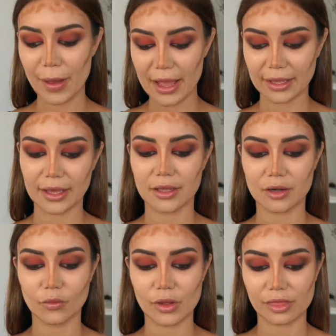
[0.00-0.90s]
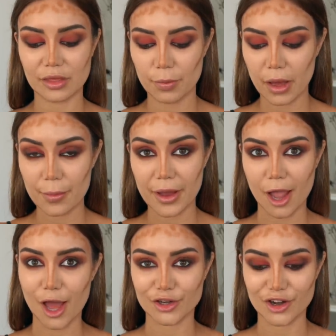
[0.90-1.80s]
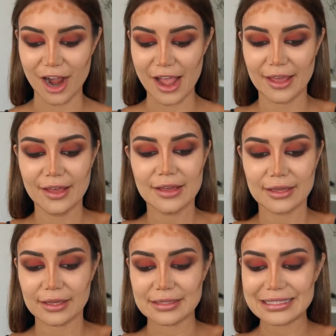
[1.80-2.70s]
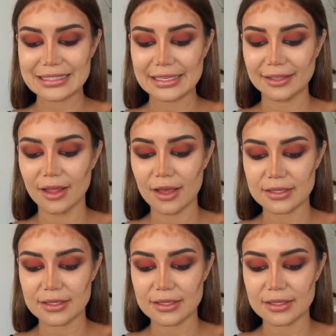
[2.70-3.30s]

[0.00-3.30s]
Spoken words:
back in with the Bye Undereye Concealer.